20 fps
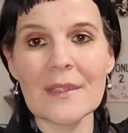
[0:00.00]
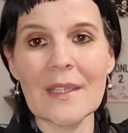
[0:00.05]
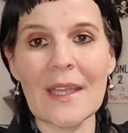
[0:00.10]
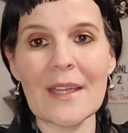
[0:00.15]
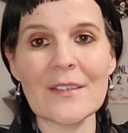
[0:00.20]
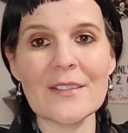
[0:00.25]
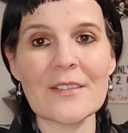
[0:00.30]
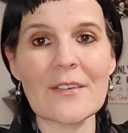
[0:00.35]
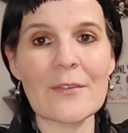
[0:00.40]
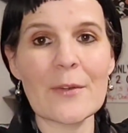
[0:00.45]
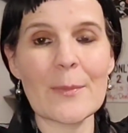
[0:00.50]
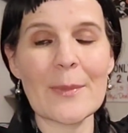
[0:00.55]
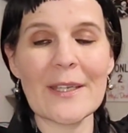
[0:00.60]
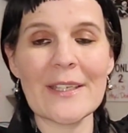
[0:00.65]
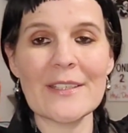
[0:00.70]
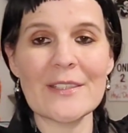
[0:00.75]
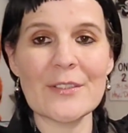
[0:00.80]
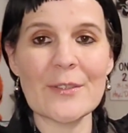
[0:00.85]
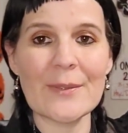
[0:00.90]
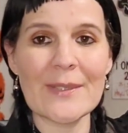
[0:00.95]
How's
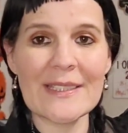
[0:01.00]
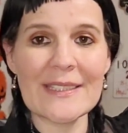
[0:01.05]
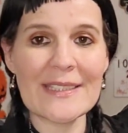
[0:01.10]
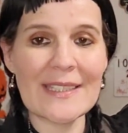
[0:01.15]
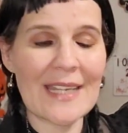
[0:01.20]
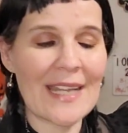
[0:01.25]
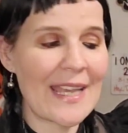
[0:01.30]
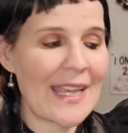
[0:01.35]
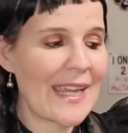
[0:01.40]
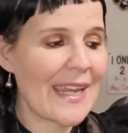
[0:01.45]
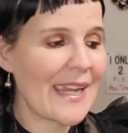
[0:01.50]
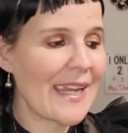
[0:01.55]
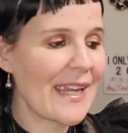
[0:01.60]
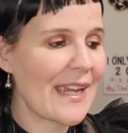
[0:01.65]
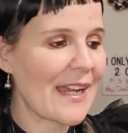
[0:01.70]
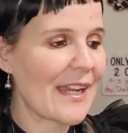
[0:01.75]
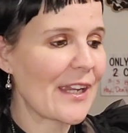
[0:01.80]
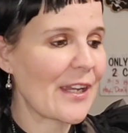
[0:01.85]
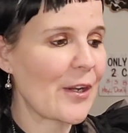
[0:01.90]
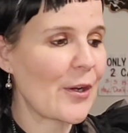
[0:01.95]
everybody doing today?
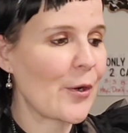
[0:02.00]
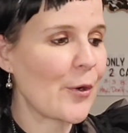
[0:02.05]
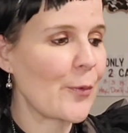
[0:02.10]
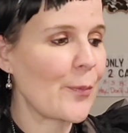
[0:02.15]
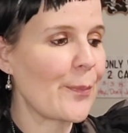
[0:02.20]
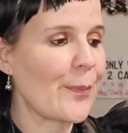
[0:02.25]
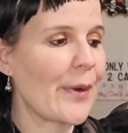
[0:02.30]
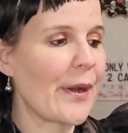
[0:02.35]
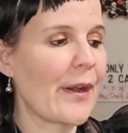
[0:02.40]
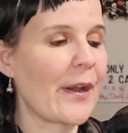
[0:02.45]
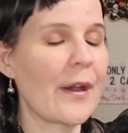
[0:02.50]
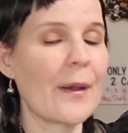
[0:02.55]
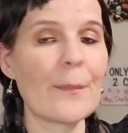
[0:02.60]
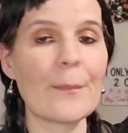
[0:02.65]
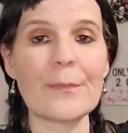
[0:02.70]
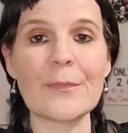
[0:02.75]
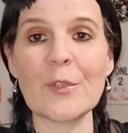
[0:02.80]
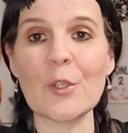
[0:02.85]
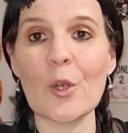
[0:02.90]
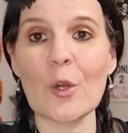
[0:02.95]
I hope
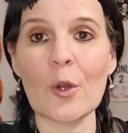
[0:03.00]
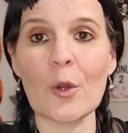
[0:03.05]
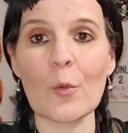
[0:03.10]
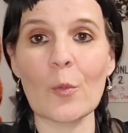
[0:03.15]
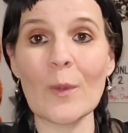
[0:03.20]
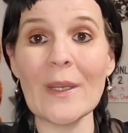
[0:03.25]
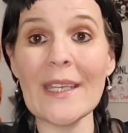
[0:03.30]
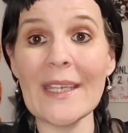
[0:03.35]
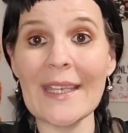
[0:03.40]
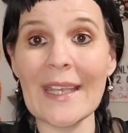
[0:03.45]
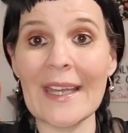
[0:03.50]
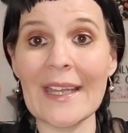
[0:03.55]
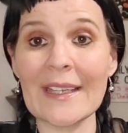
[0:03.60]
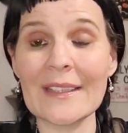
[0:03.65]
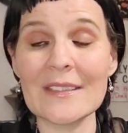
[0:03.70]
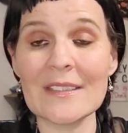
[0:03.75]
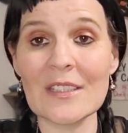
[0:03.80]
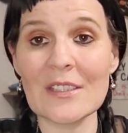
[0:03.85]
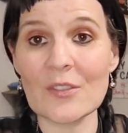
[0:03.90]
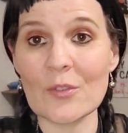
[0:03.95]
your
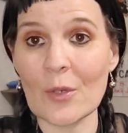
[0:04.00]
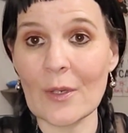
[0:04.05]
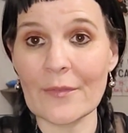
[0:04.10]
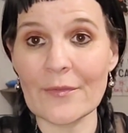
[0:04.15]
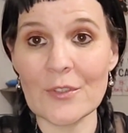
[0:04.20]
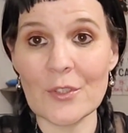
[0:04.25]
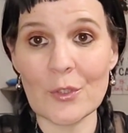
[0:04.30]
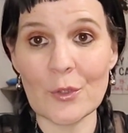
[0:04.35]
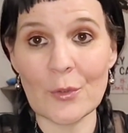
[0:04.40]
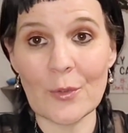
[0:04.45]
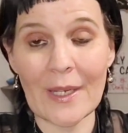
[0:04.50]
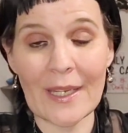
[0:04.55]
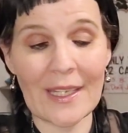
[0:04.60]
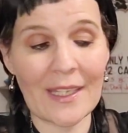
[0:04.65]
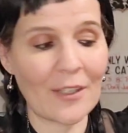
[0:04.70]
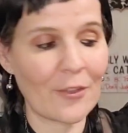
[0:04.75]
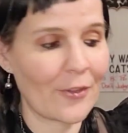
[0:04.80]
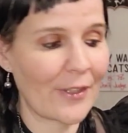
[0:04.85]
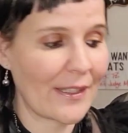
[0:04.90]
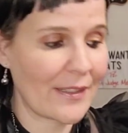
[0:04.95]
weekend is off to
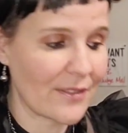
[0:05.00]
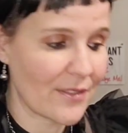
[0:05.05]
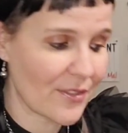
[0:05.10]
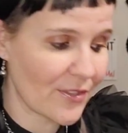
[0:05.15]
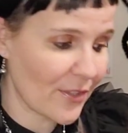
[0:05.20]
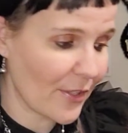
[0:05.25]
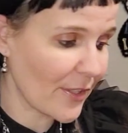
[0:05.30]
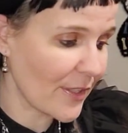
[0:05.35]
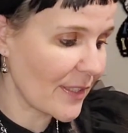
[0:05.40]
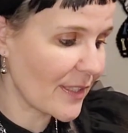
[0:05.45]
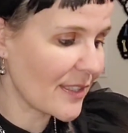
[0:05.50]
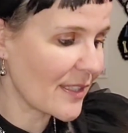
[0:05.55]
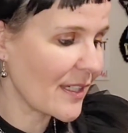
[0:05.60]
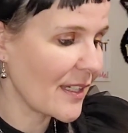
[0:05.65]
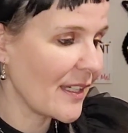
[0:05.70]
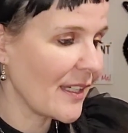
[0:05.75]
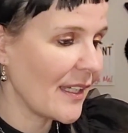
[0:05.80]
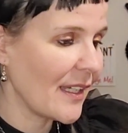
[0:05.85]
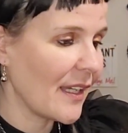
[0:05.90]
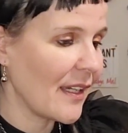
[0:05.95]
a great start.
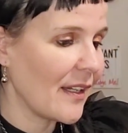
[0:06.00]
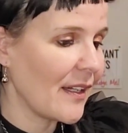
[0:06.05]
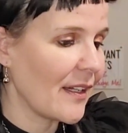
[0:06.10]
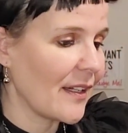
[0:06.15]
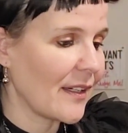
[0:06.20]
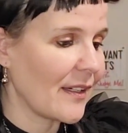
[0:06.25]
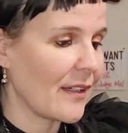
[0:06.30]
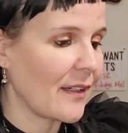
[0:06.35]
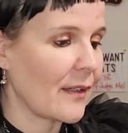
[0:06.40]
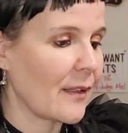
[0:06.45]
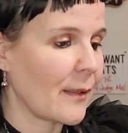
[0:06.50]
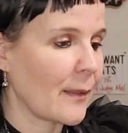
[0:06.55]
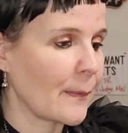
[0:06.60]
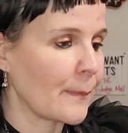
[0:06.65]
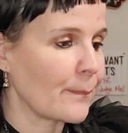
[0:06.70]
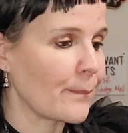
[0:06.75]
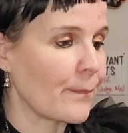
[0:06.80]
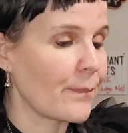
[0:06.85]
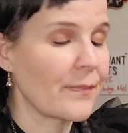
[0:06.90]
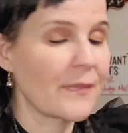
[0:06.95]

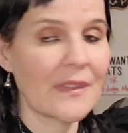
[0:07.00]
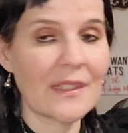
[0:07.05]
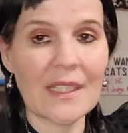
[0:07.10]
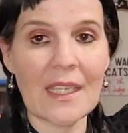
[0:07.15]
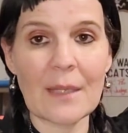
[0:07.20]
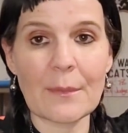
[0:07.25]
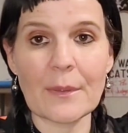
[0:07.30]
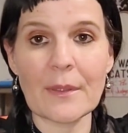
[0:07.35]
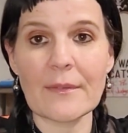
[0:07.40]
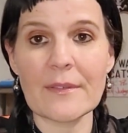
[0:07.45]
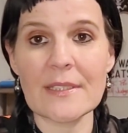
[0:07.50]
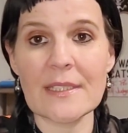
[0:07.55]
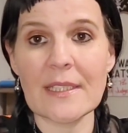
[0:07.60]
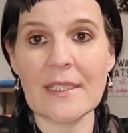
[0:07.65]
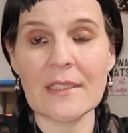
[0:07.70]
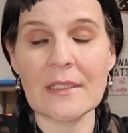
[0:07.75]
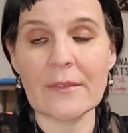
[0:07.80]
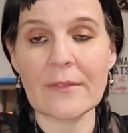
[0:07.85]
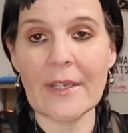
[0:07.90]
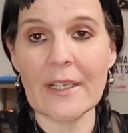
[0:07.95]
Can't believe it's the
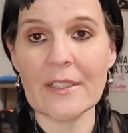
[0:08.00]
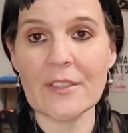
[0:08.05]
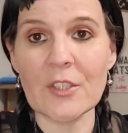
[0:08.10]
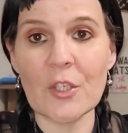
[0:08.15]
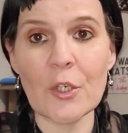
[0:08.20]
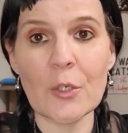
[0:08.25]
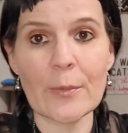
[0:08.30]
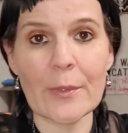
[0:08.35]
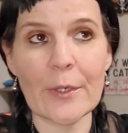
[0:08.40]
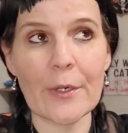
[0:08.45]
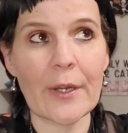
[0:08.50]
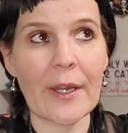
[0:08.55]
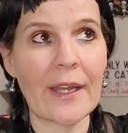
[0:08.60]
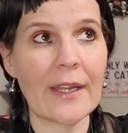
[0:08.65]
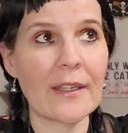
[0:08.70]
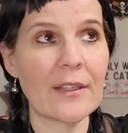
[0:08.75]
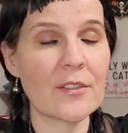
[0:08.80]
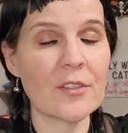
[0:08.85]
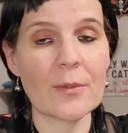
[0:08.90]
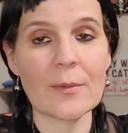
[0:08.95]
end of October,
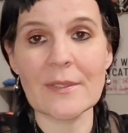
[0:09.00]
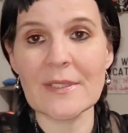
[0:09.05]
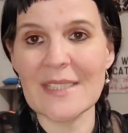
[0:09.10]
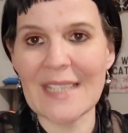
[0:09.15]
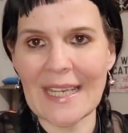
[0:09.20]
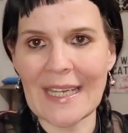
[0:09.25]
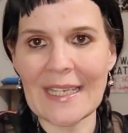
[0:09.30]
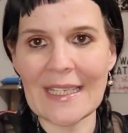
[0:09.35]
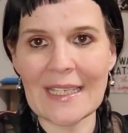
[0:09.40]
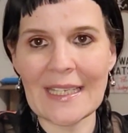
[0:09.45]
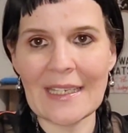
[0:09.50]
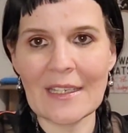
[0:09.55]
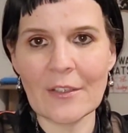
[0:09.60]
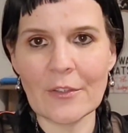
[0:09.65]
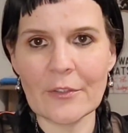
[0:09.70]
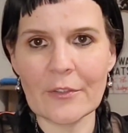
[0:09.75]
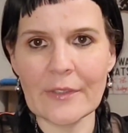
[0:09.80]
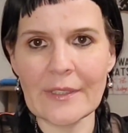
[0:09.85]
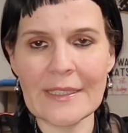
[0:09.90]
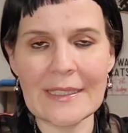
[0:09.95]
and it's almost 80
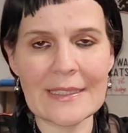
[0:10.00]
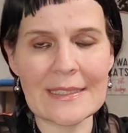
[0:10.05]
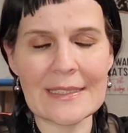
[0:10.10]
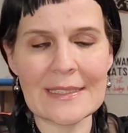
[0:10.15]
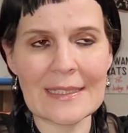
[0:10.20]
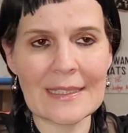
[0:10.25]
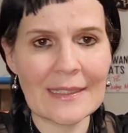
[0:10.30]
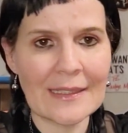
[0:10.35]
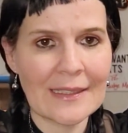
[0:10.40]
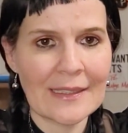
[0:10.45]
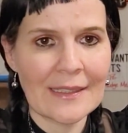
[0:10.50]
degrees